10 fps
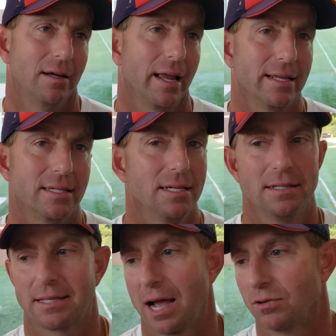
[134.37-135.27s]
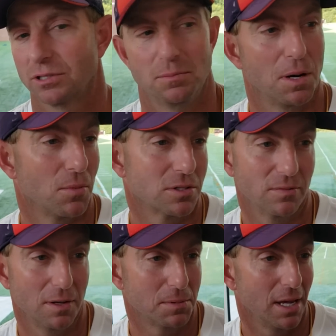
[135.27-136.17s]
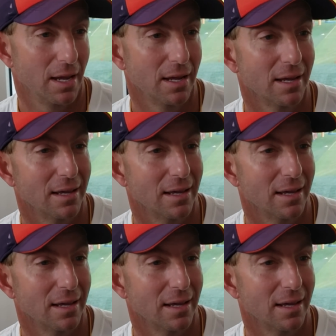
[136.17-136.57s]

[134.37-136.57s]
18,000 members of IPTAY,